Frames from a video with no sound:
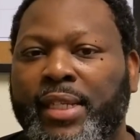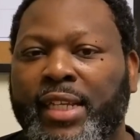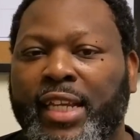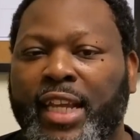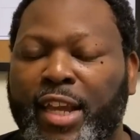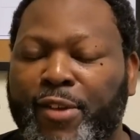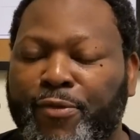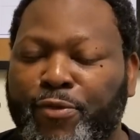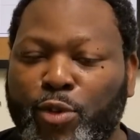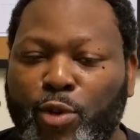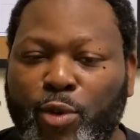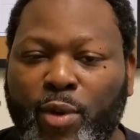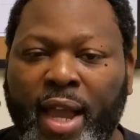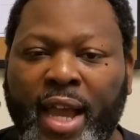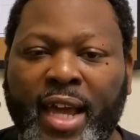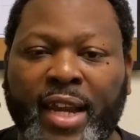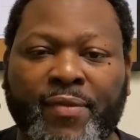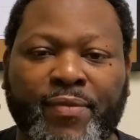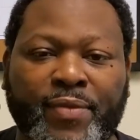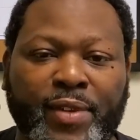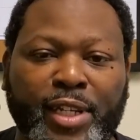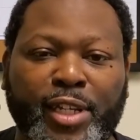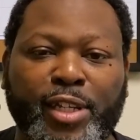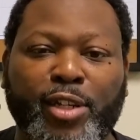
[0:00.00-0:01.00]
If you got
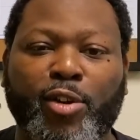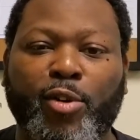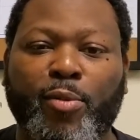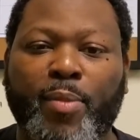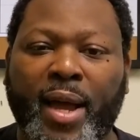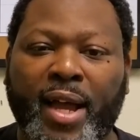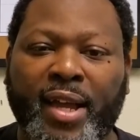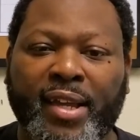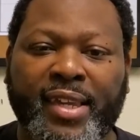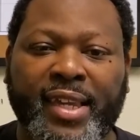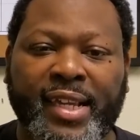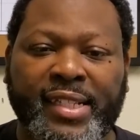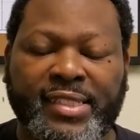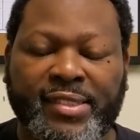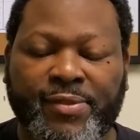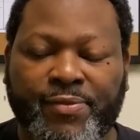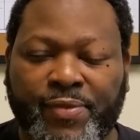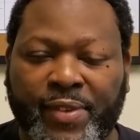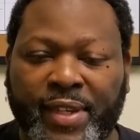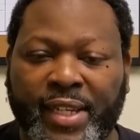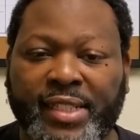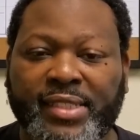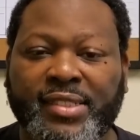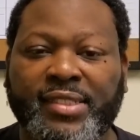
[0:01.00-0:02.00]
a video about catching
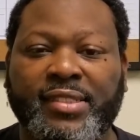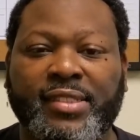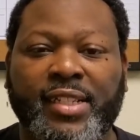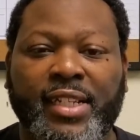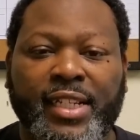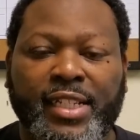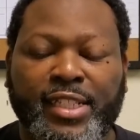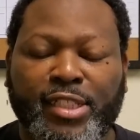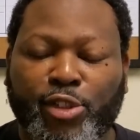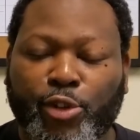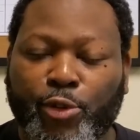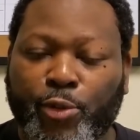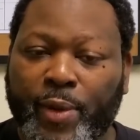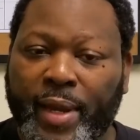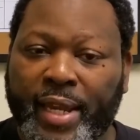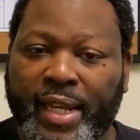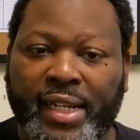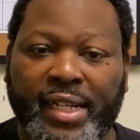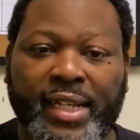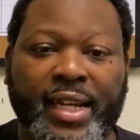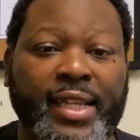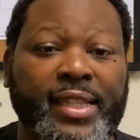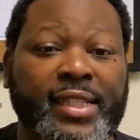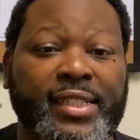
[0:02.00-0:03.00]
fish, create
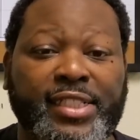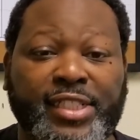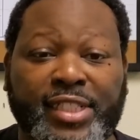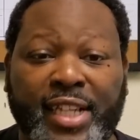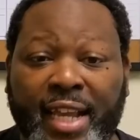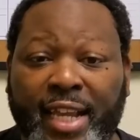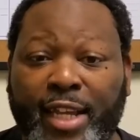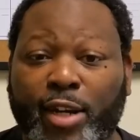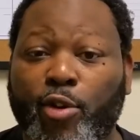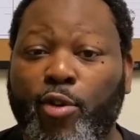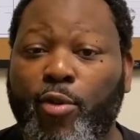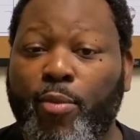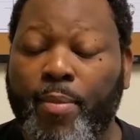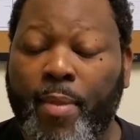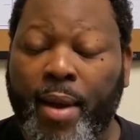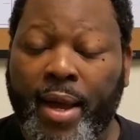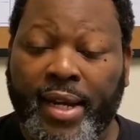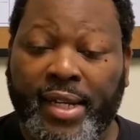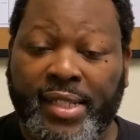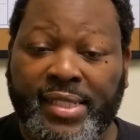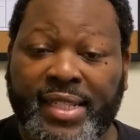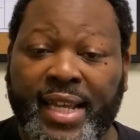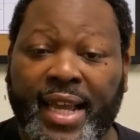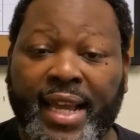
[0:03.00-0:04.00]
another channel,
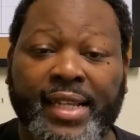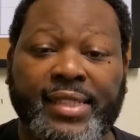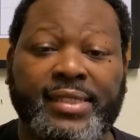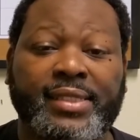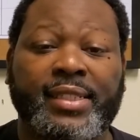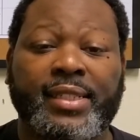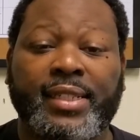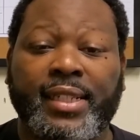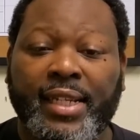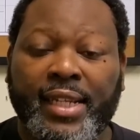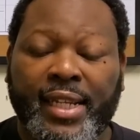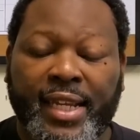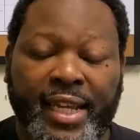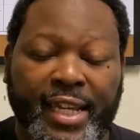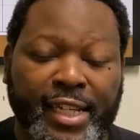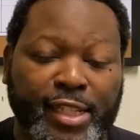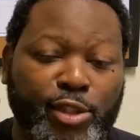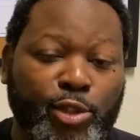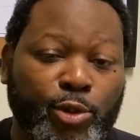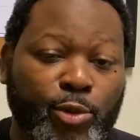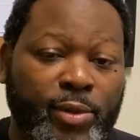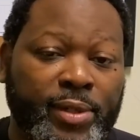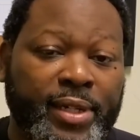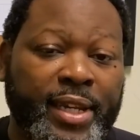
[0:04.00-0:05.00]
monetize it,
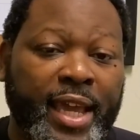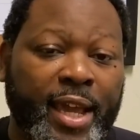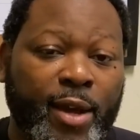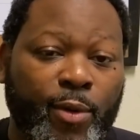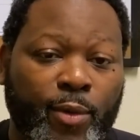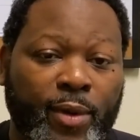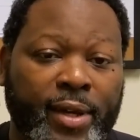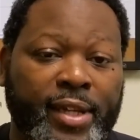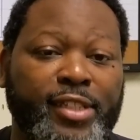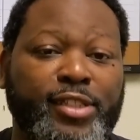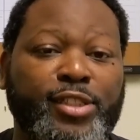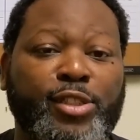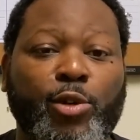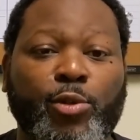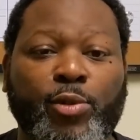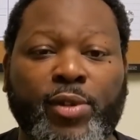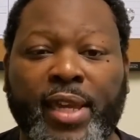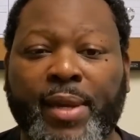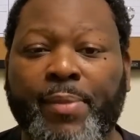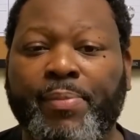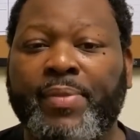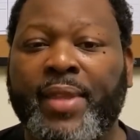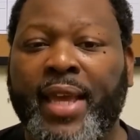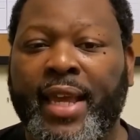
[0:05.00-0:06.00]
and do it that way. So
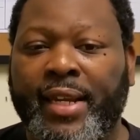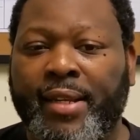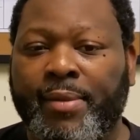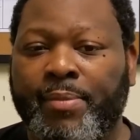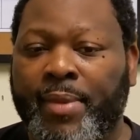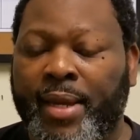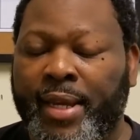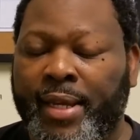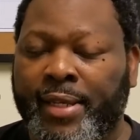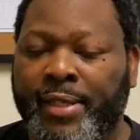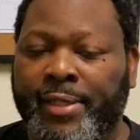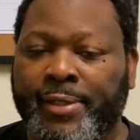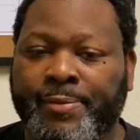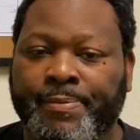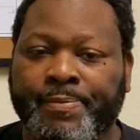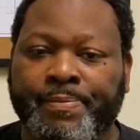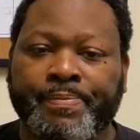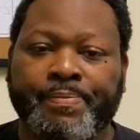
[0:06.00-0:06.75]
keep that in mind.